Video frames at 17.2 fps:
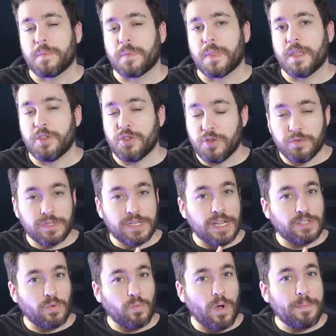used
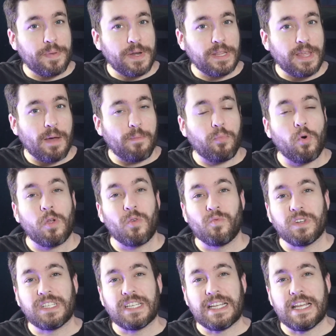as a weapon at that point
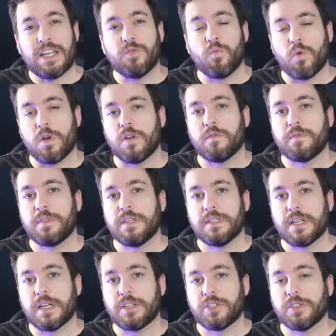was in one of these
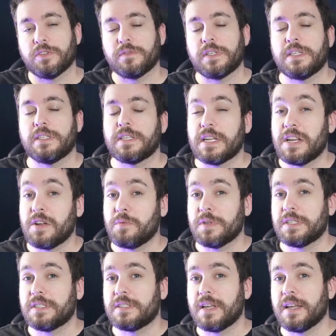HLVs, and it
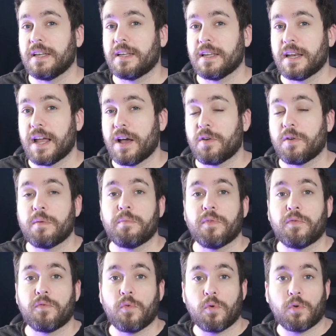was taken out
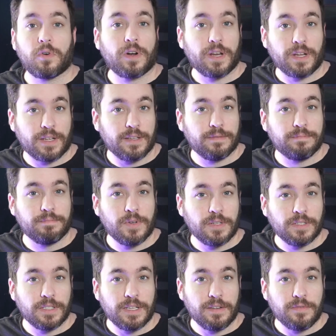before it could
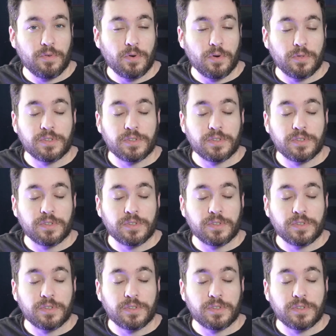leave Earth.